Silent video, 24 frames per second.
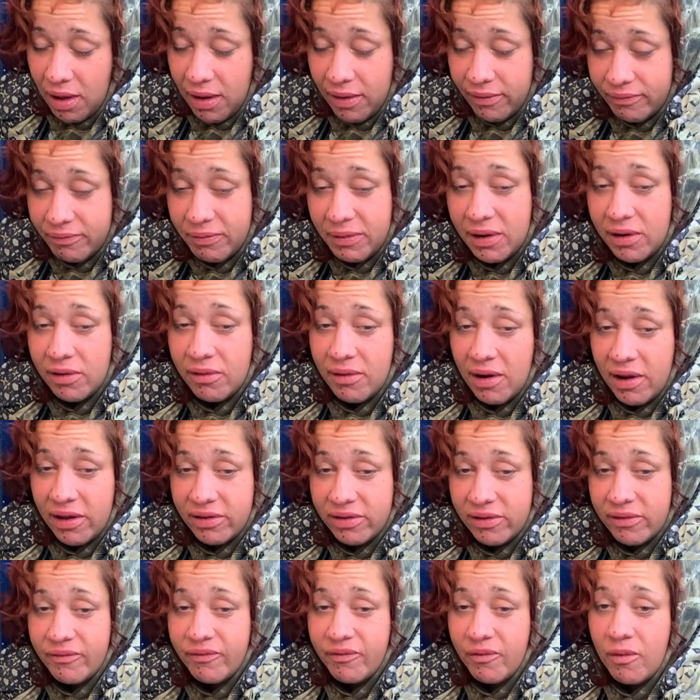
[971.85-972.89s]
I've been
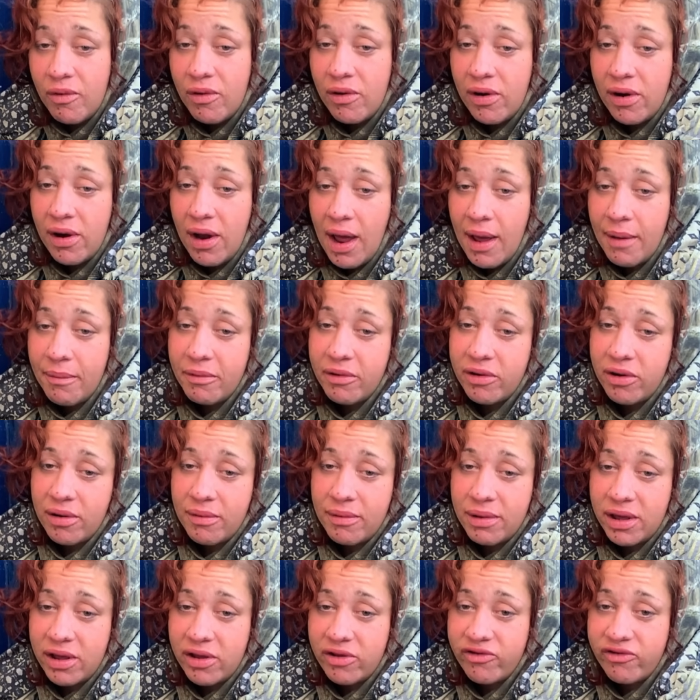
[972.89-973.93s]
arrested for
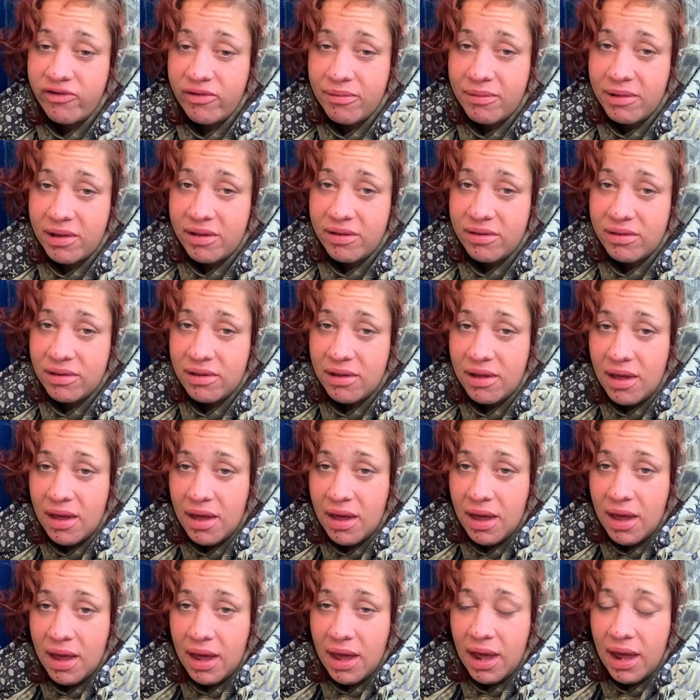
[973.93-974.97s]
hypodermic instruments,
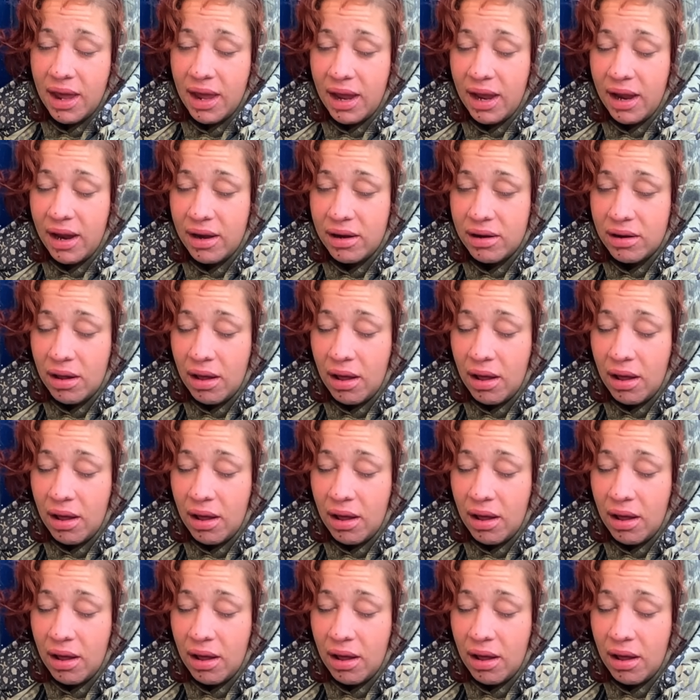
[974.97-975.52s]
and